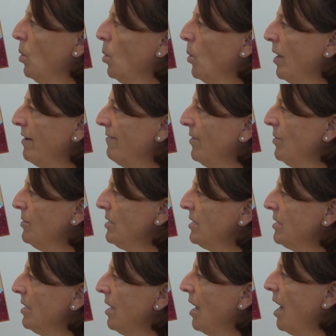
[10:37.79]

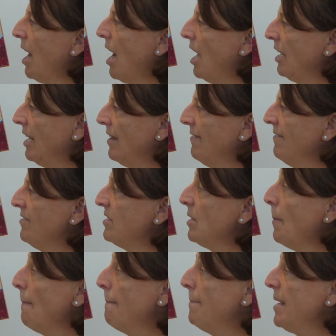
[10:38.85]
huevos, olives,
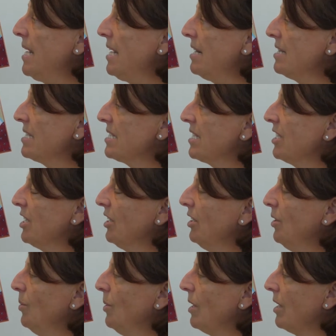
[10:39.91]
beans
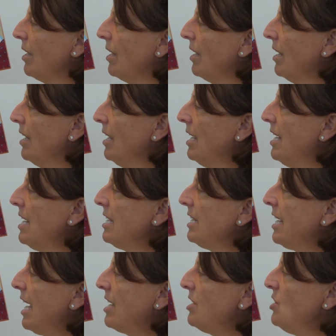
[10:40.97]
galore.
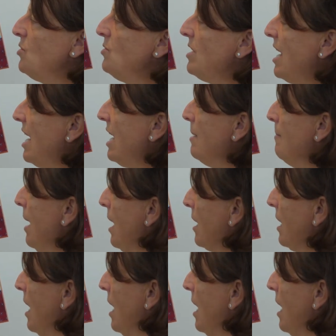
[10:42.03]
Can you name a